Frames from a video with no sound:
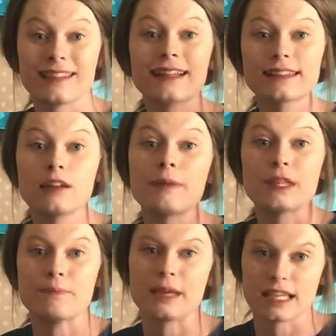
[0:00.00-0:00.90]
That's going to be
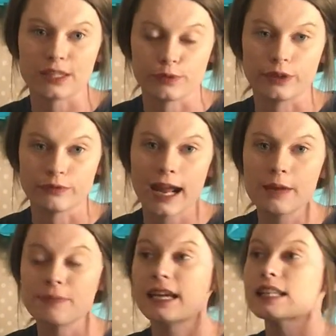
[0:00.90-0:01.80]
the biggest one,
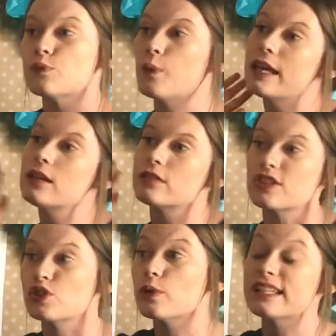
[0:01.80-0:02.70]
right? Because the
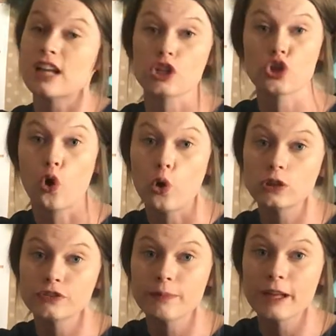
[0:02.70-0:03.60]
story's not
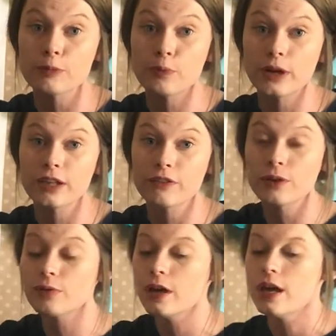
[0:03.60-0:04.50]
told from their point of
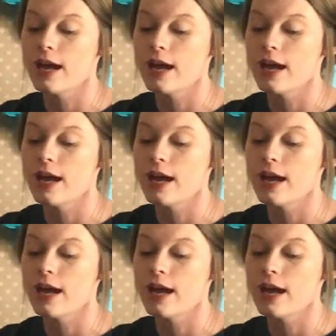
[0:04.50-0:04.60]
view.